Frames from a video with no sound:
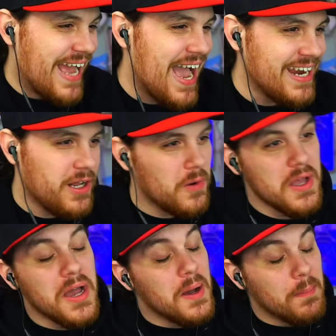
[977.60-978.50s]
Kaido.
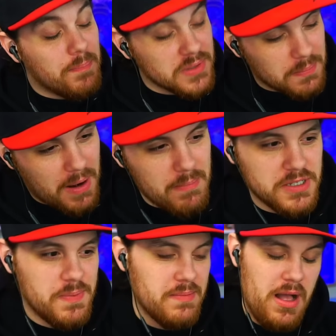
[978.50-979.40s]
But the problem
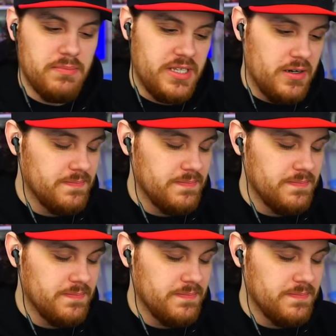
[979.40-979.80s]
is Big Mom's there.